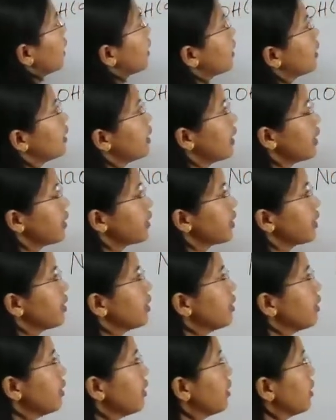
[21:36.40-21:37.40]
Then
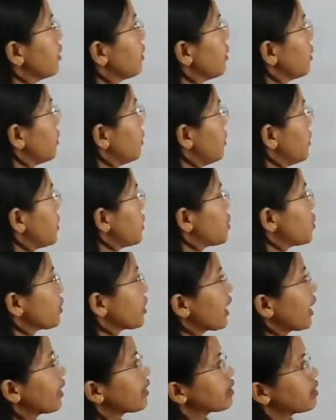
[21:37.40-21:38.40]
here you need to
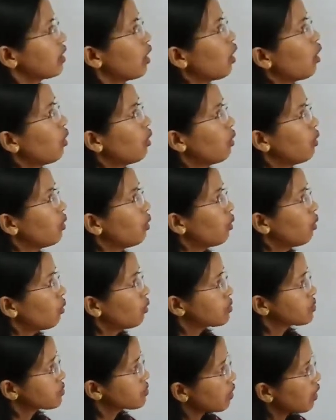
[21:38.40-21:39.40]
get
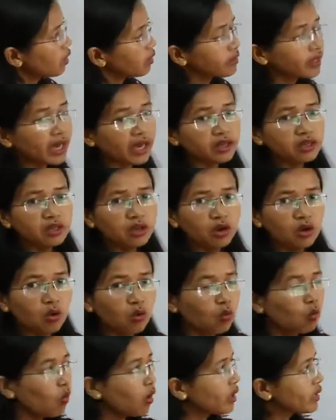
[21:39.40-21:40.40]
salt and
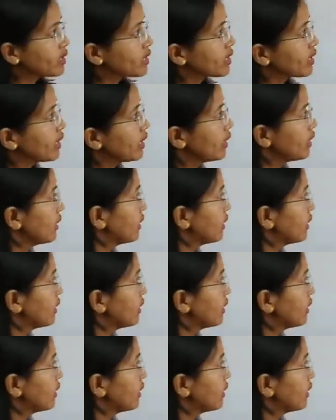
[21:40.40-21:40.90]
water,